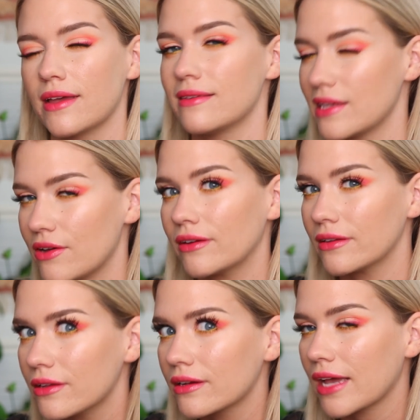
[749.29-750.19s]
a
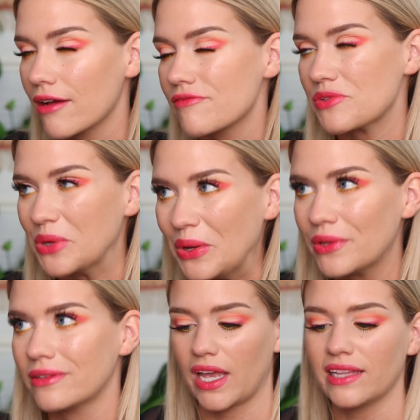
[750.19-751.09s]
neon look after
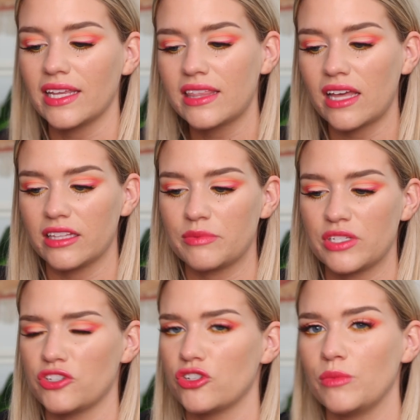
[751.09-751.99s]
all. I like that lip
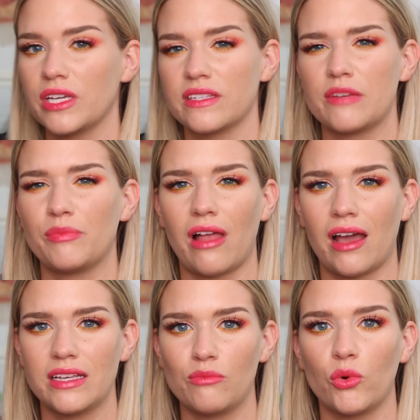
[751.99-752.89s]
stain too because it
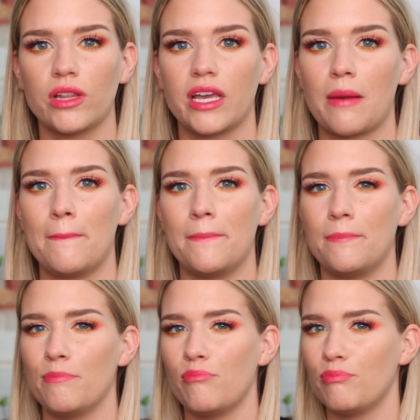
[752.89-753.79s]
applies more like a
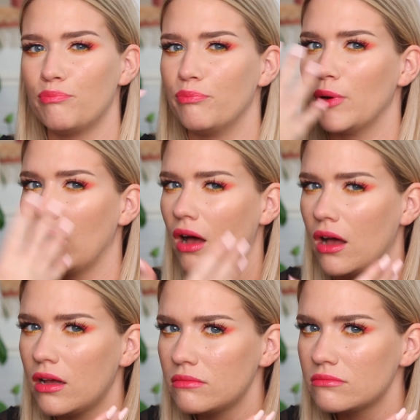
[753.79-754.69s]

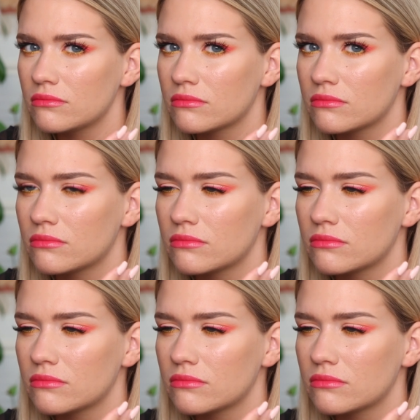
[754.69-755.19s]
balm.